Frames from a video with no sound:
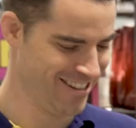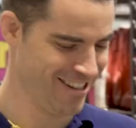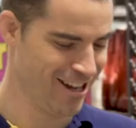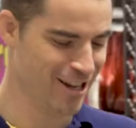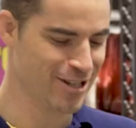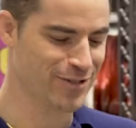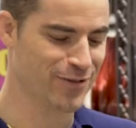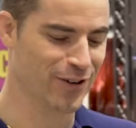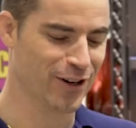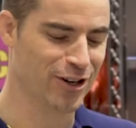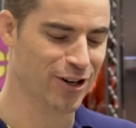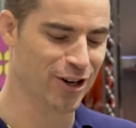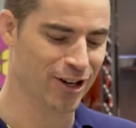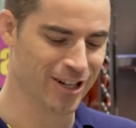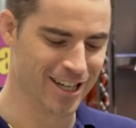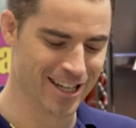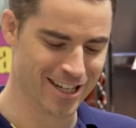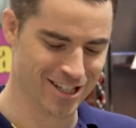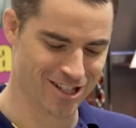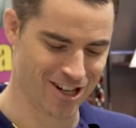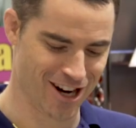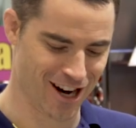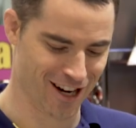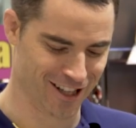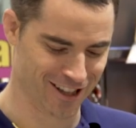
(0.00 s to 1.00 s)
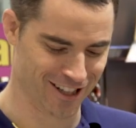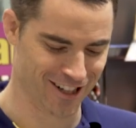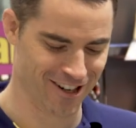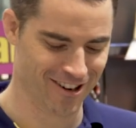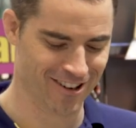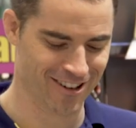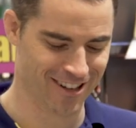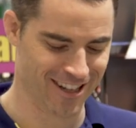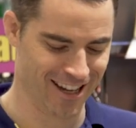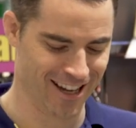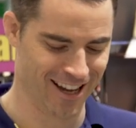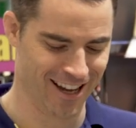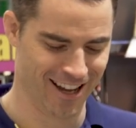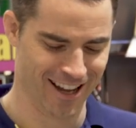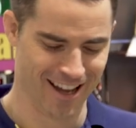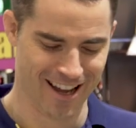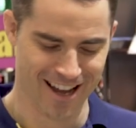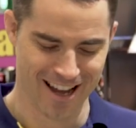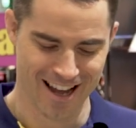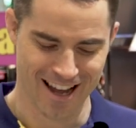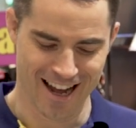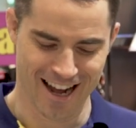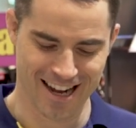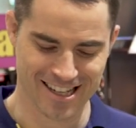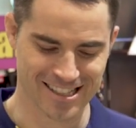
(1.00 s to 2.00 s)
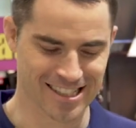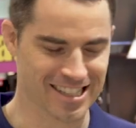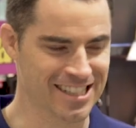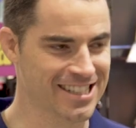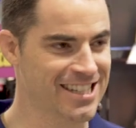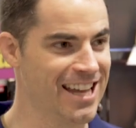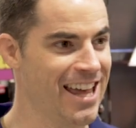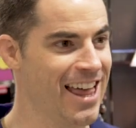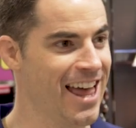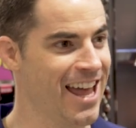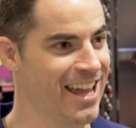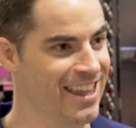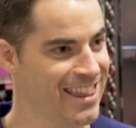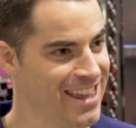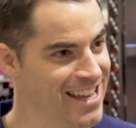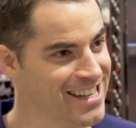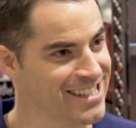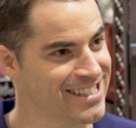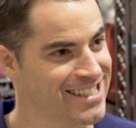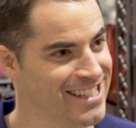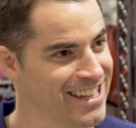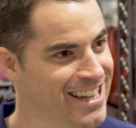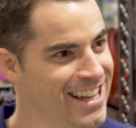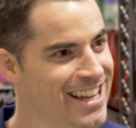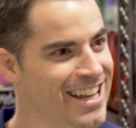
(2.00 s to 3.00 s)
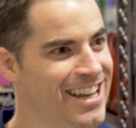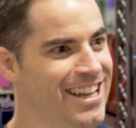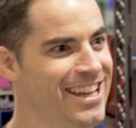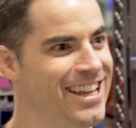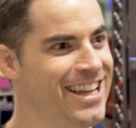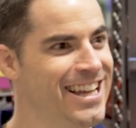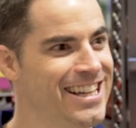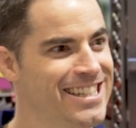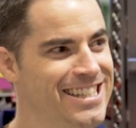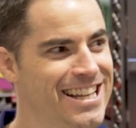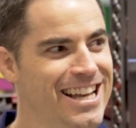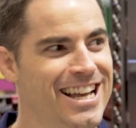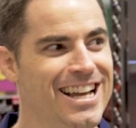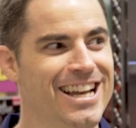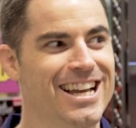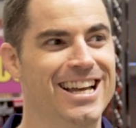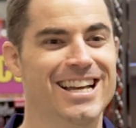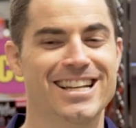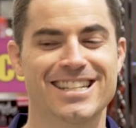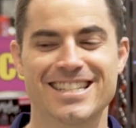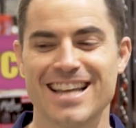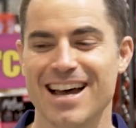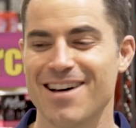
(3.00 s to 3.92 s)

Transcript: It's for cooking chocolate. Yeah, okay. I was gonna say this, this, it's